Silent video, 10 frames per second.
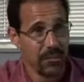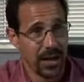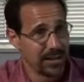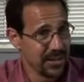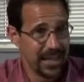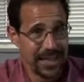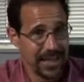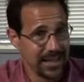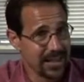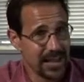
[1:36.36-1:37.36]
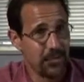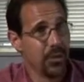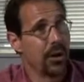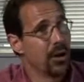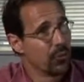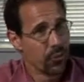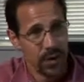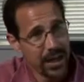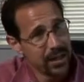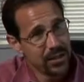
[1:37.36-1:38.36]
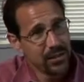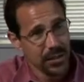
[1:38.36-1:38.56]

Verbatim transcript: by setting an example, raise